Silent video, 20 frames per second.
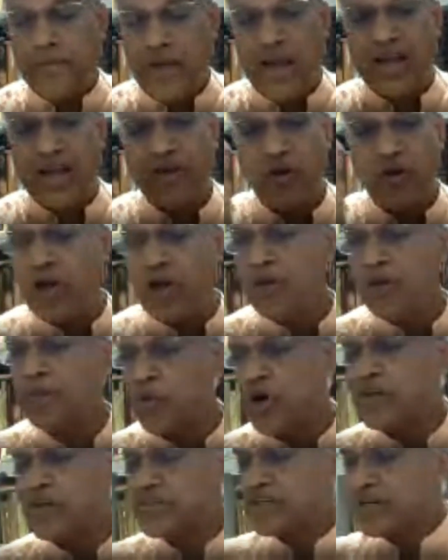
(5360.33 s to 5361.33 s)
at all
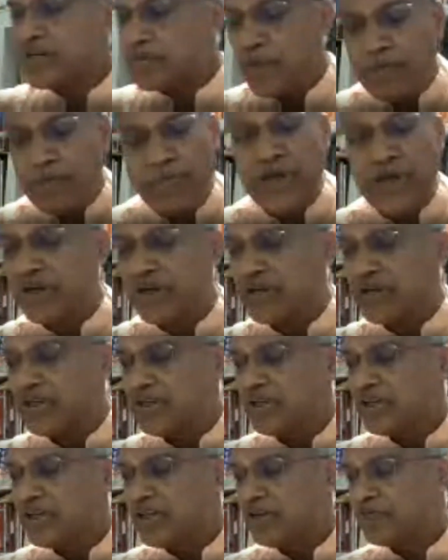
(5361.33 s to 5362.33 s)
points, remember,
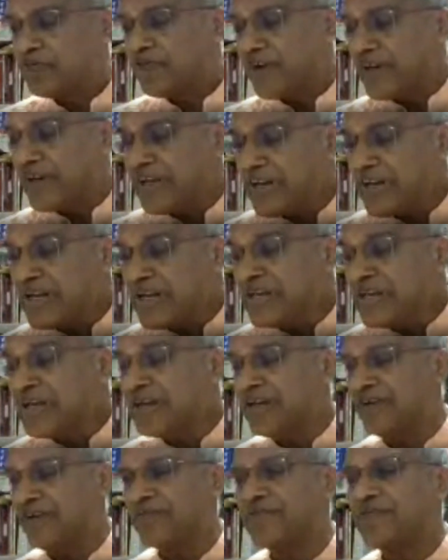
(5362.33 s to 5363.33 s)
funnily
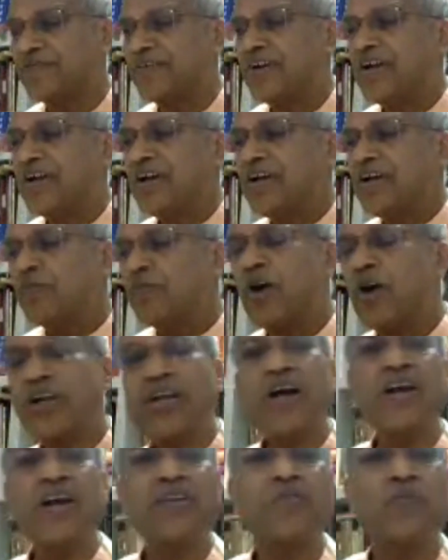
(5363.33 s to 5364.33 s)
enough,
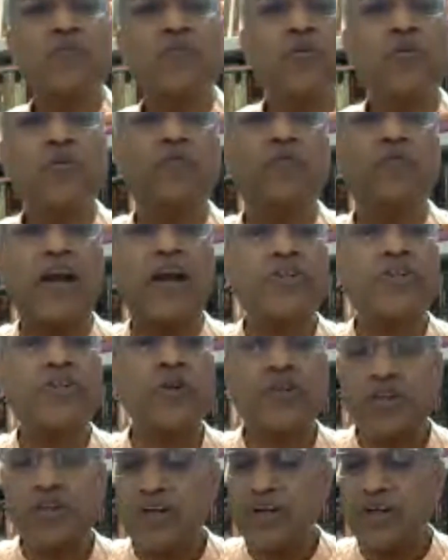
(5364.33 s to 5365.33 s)
why
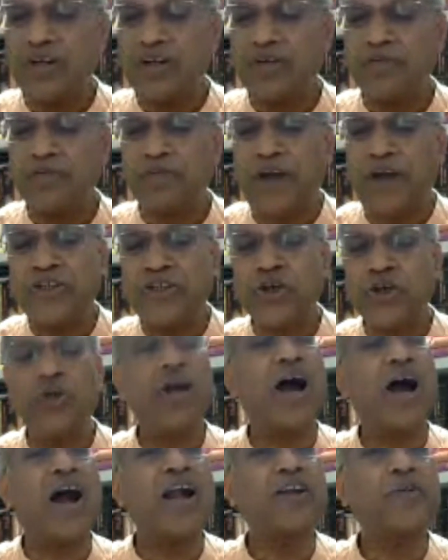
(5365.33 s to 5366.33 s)
should
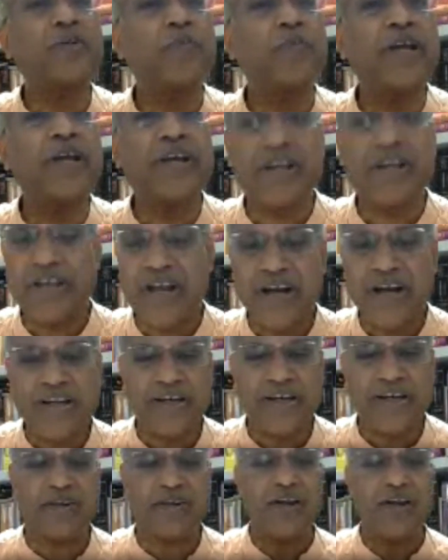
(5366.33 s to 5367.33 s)
art be
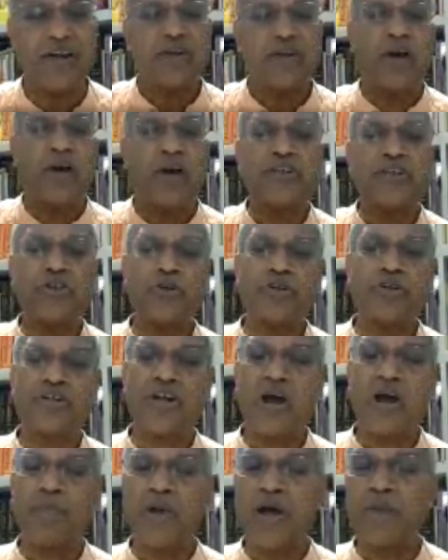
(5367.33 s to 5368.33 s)
created? Why should
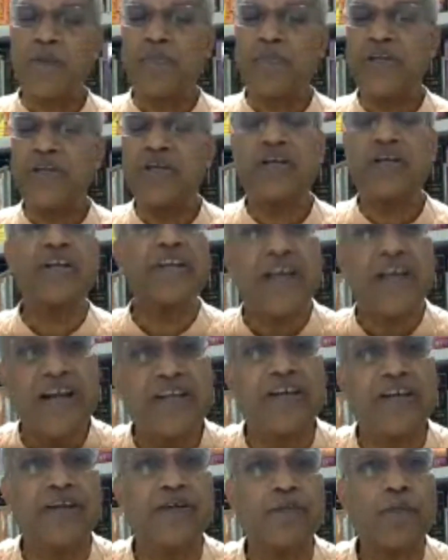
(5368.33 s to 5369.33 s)
drama be
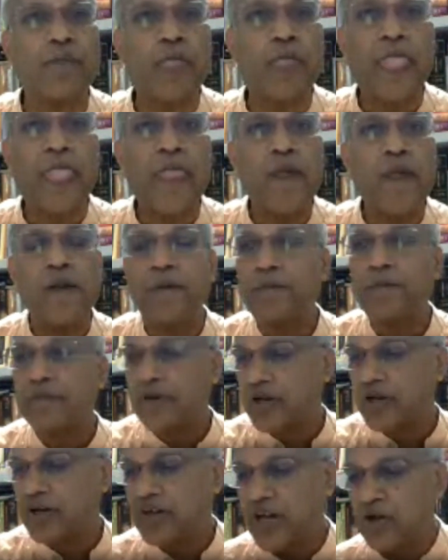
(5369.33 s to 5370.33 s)
created?
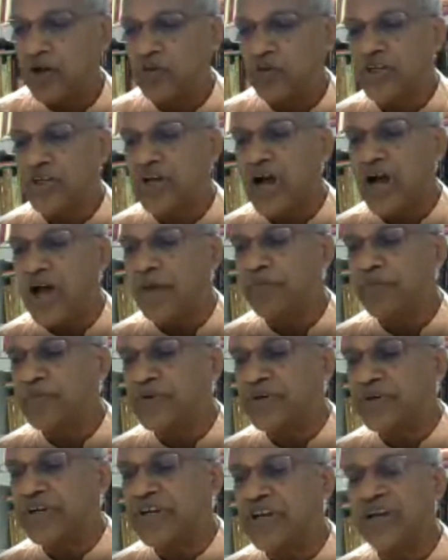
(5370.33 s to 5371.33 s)
Now, I'm
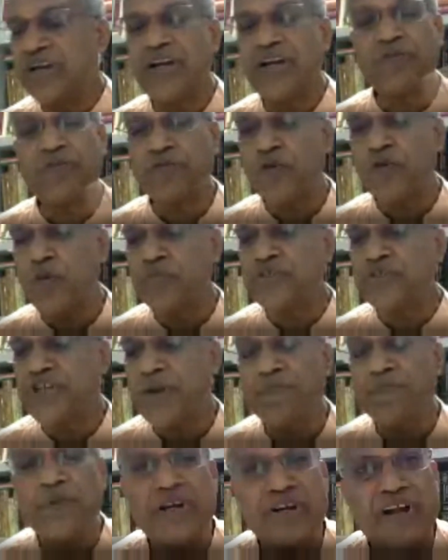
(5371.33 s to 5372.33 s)
reading it from
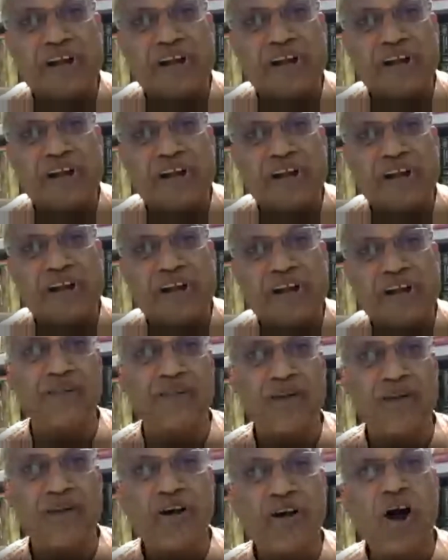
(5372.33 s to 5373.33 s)
chapter 19
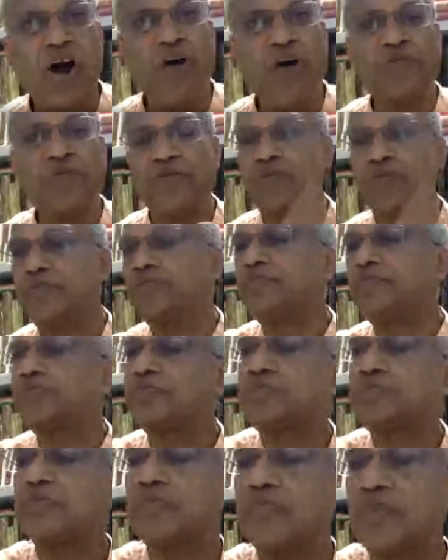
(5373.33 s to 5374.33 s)
of
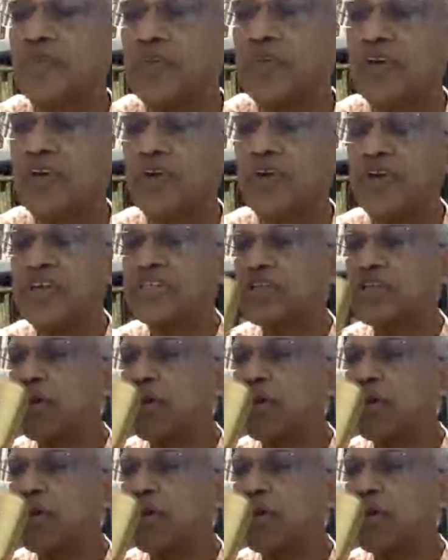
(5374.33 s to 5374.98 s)
his